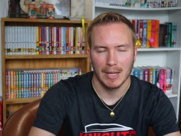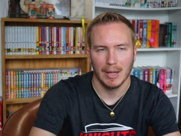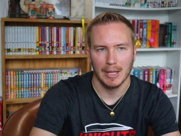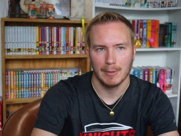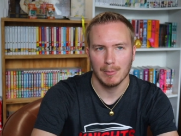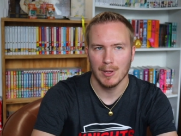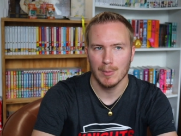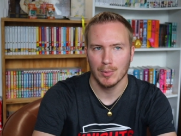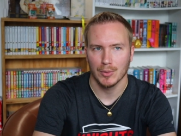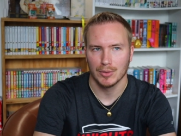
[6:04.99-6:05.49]
I
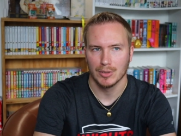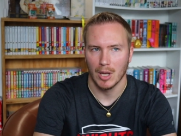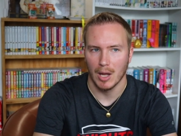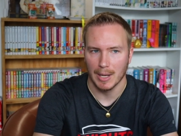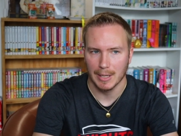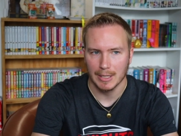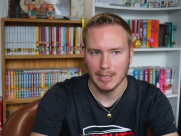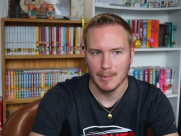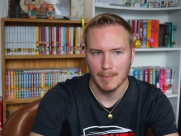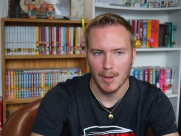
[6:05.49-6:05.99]
like people
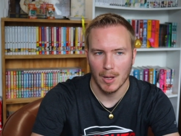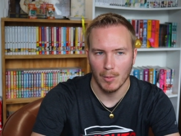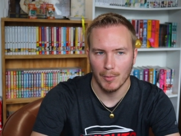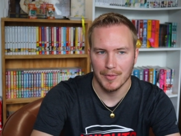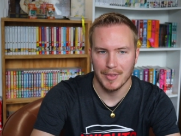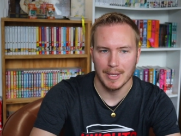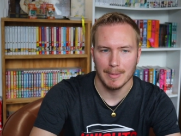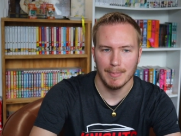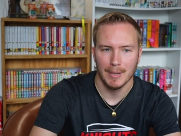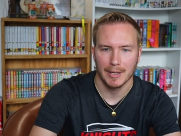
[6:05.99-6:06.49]
talking about
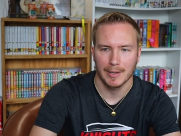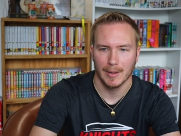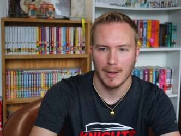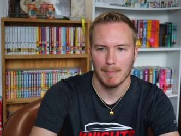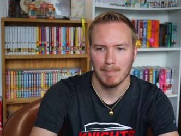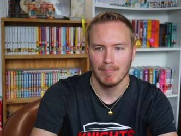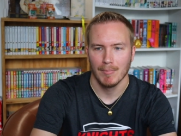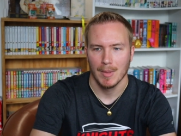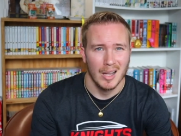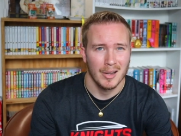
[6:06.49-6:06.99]
what they pick
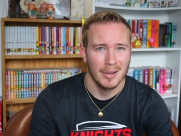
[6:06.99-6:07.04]
up.